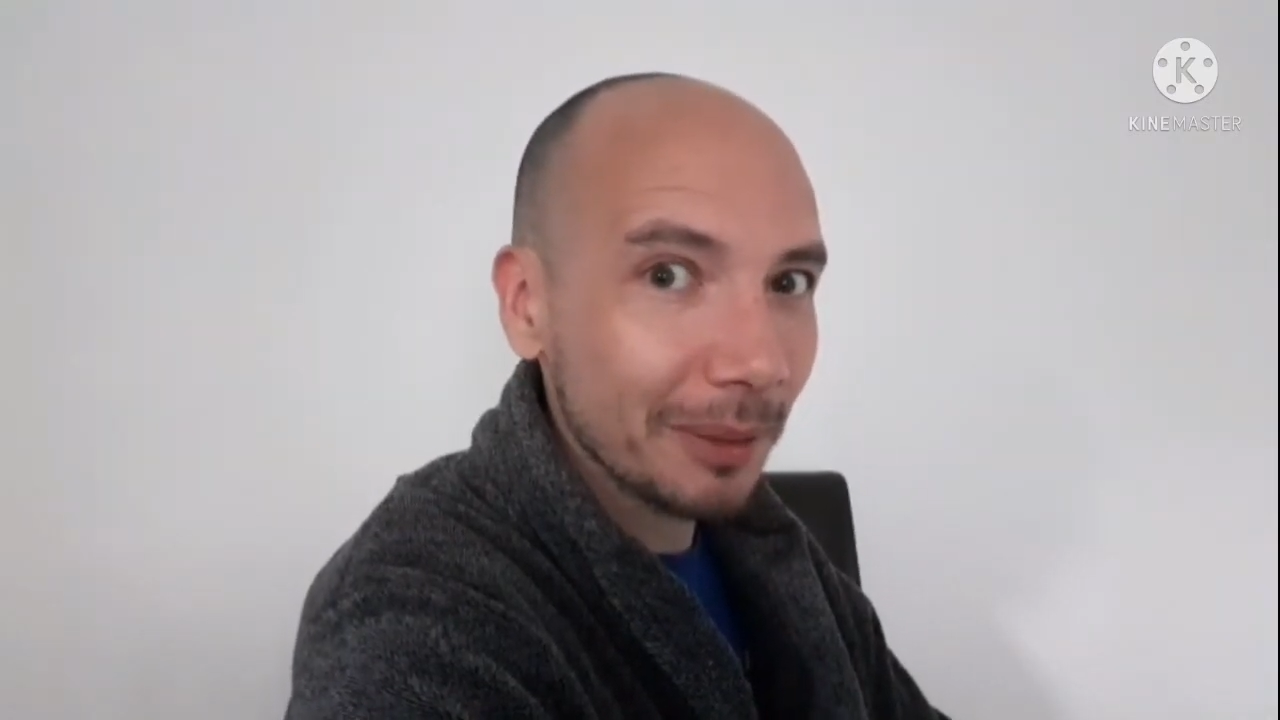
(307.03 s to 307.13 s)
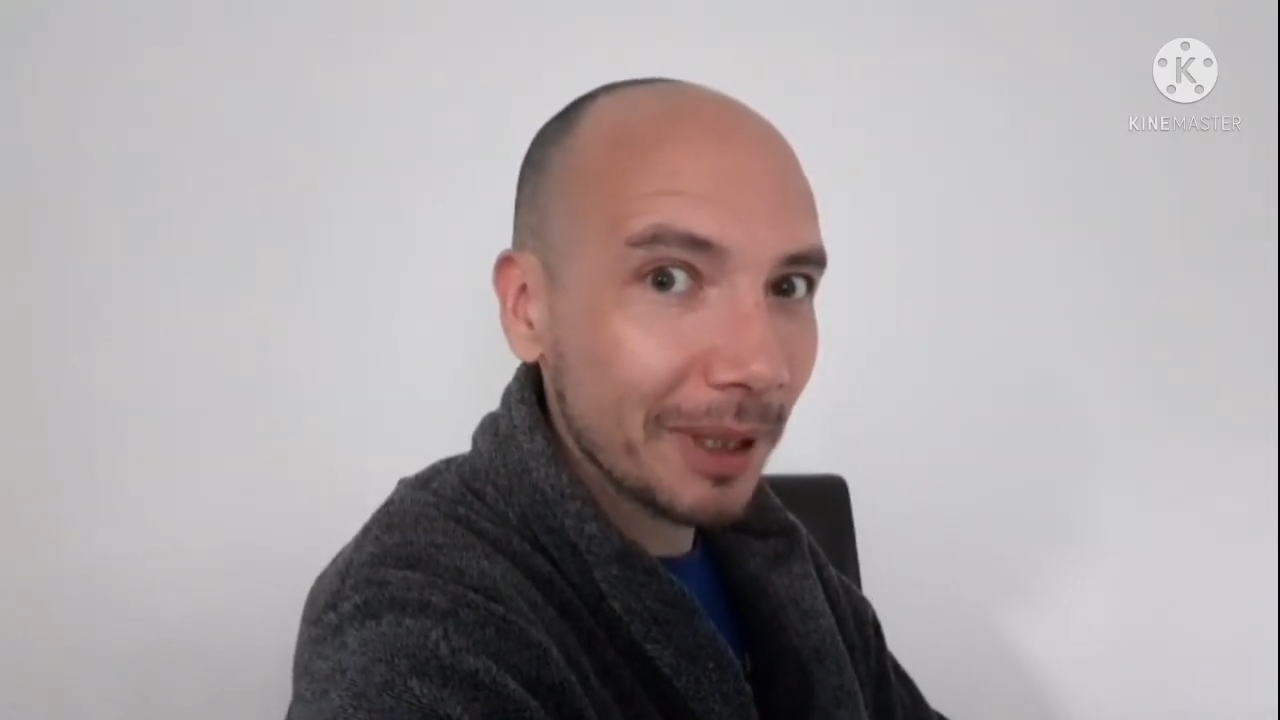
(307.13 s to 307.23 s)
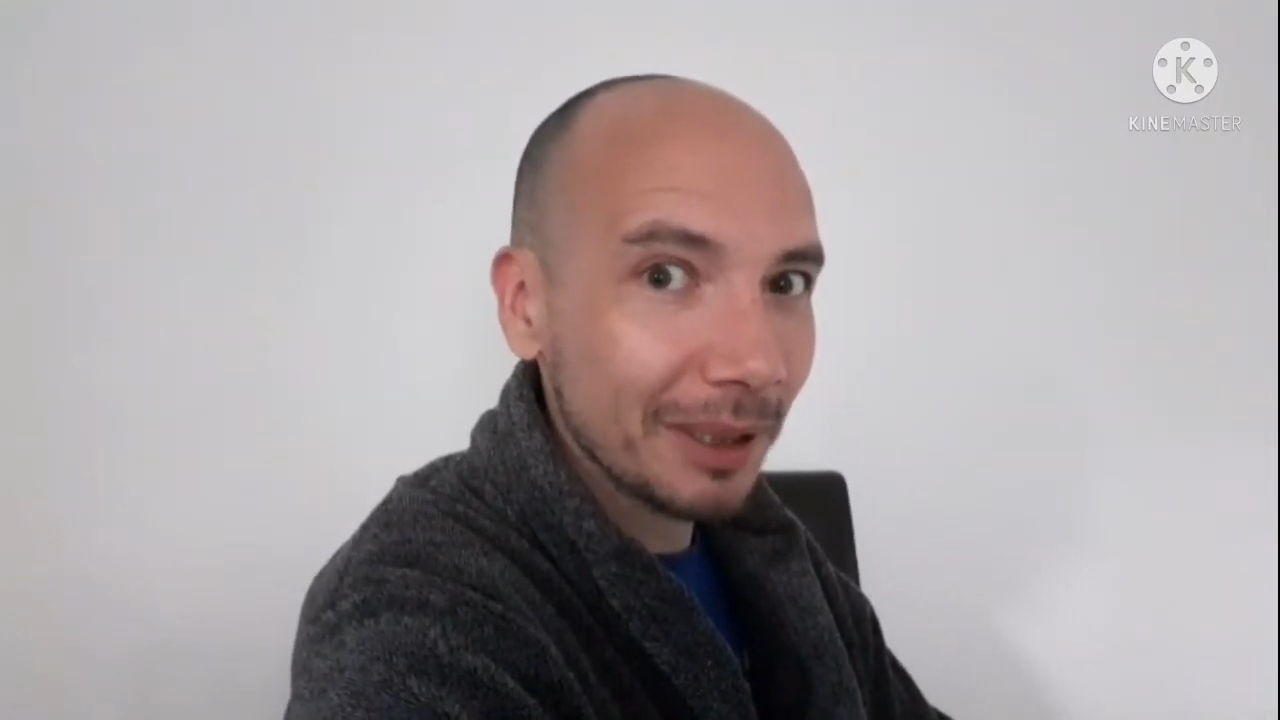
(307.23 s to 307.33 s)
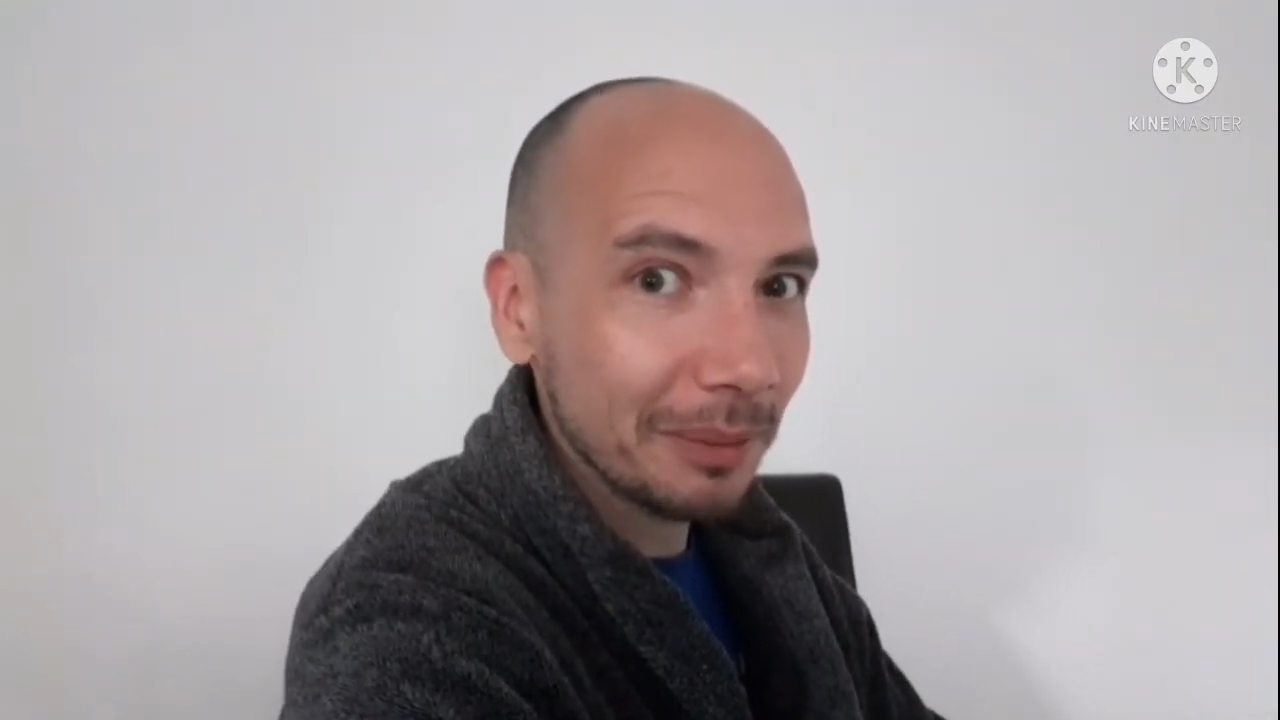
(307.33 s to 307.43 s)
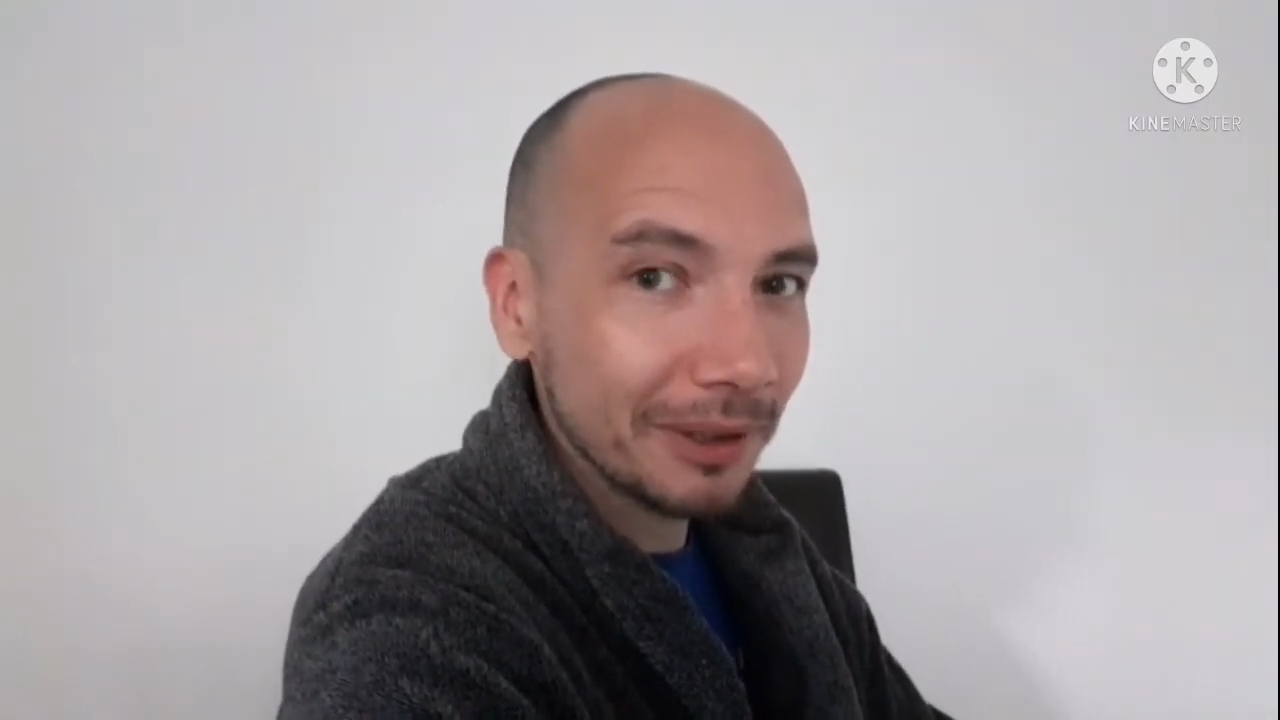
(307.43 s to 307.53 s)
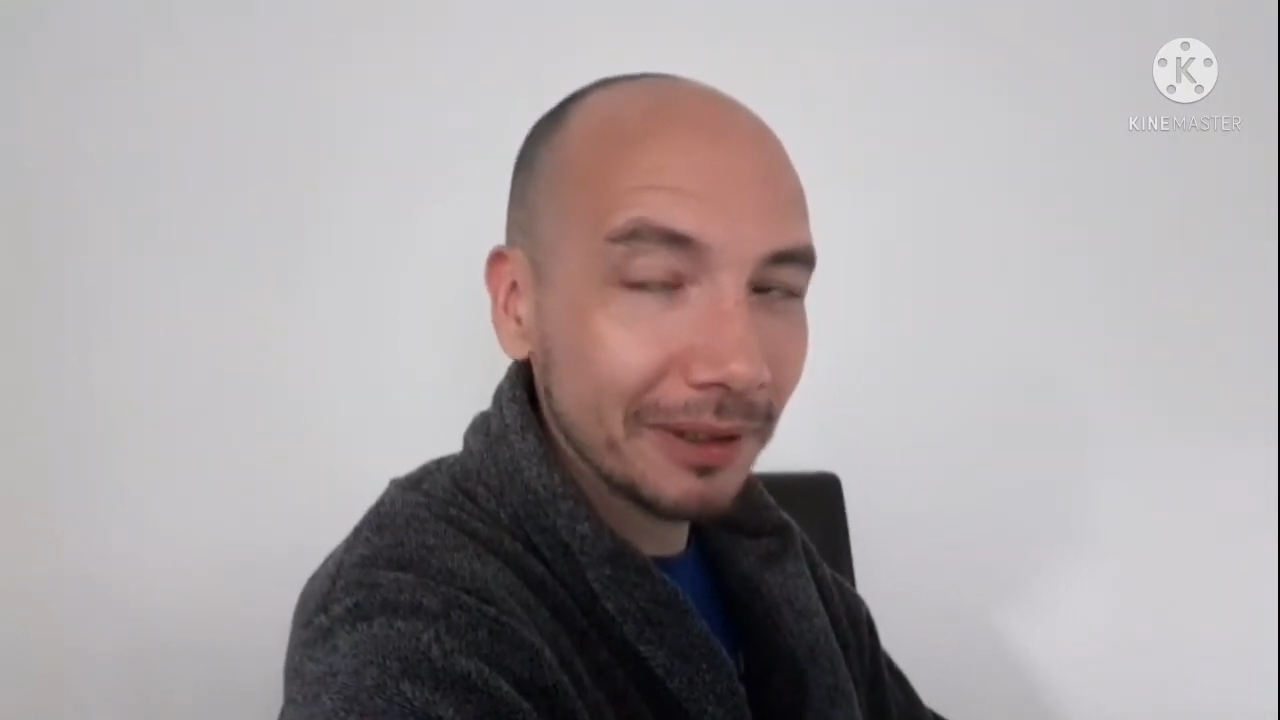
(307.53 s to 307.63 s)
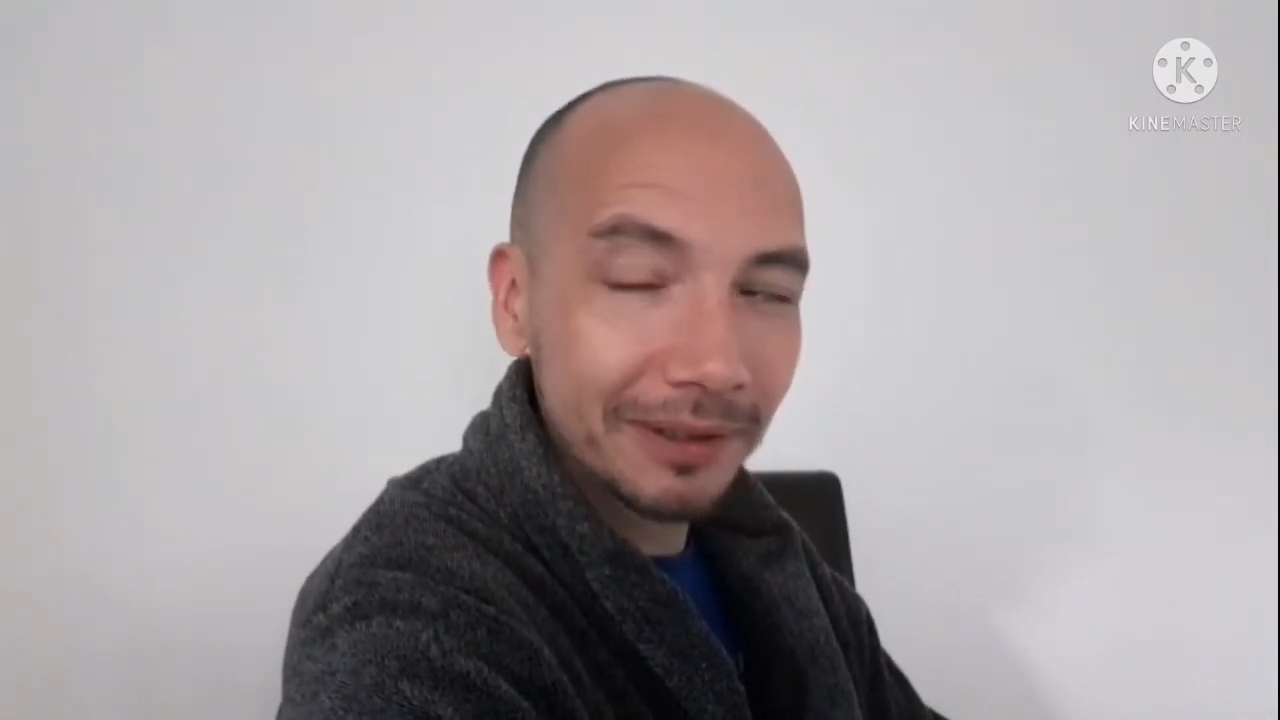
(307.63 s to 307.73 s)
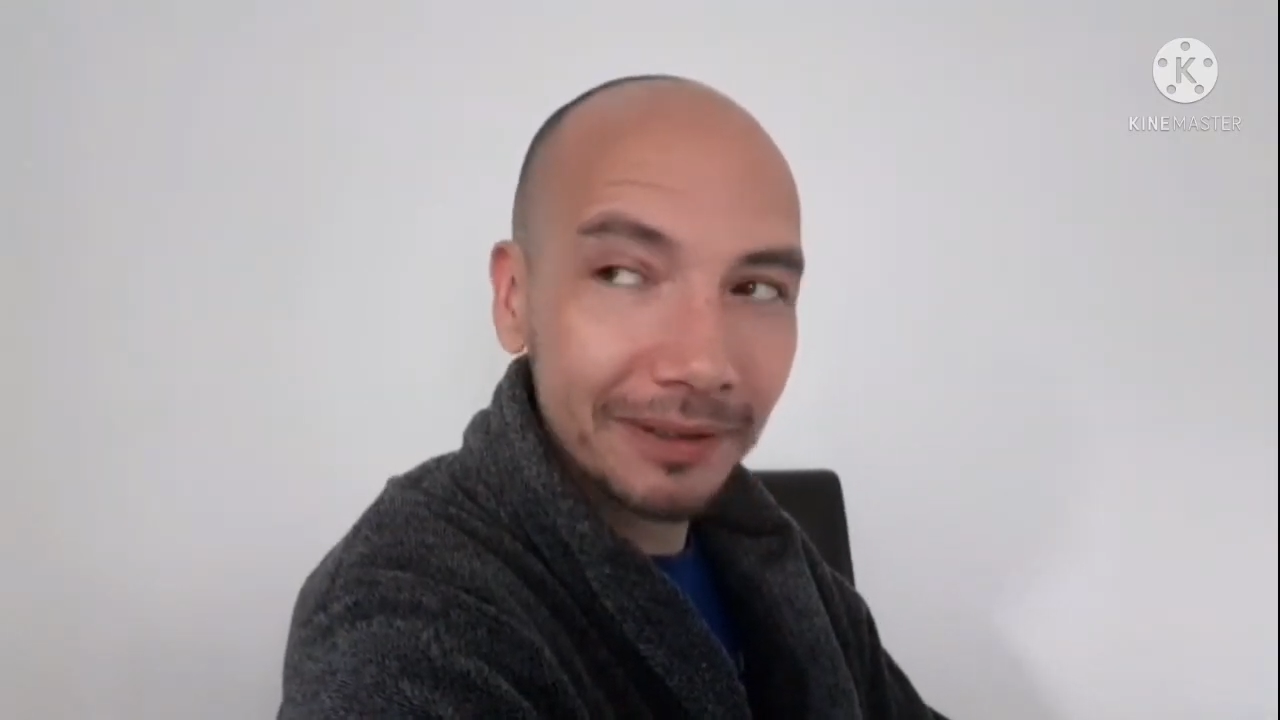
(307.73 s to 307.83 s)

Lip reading: to bed, but